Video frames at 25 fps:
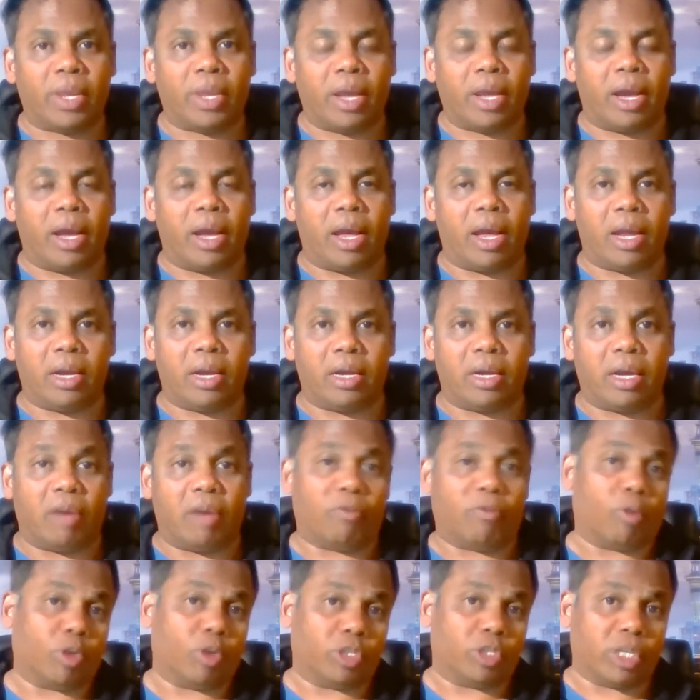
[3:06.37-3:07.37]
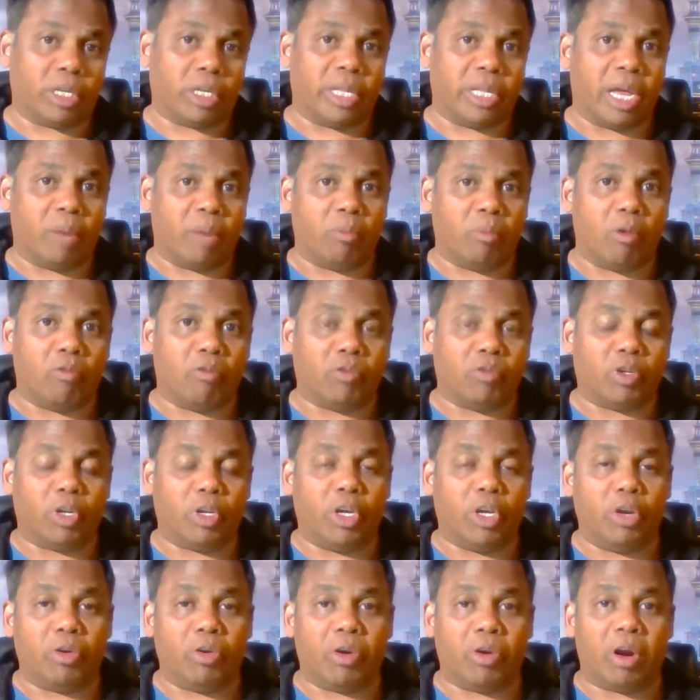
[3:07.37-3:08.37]
and of course it then moved to
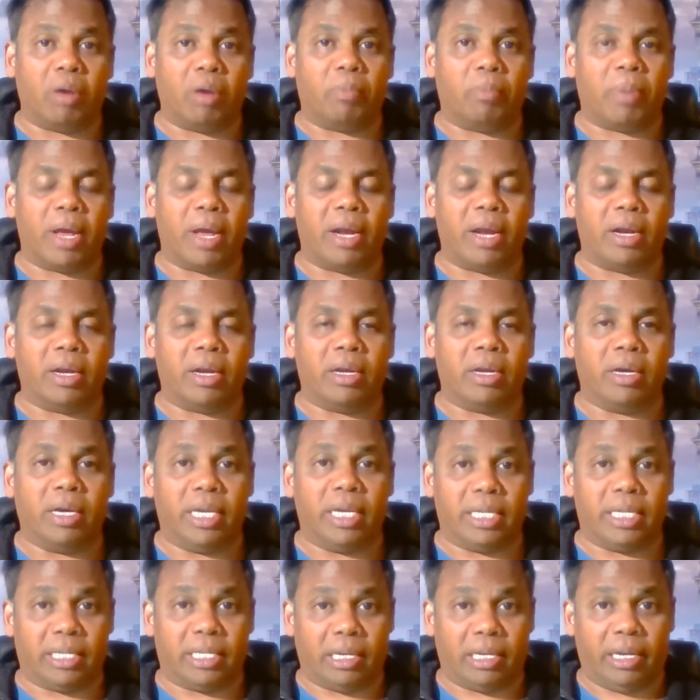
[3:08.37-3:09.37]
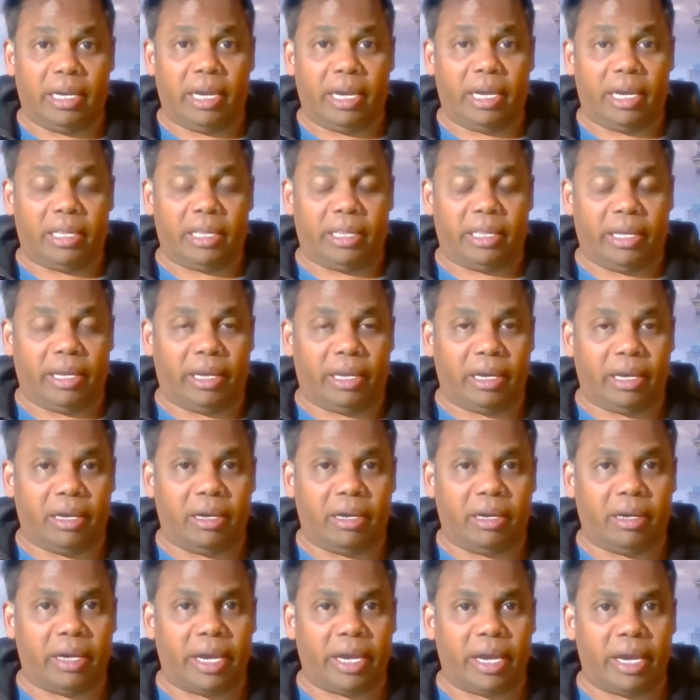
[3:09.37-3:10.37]
Europe, and Italy, I think,
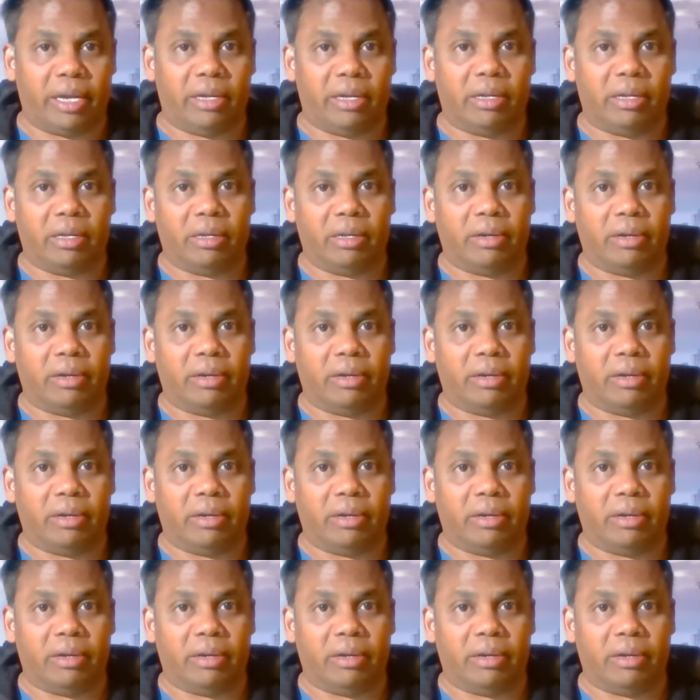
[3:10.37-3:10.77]
had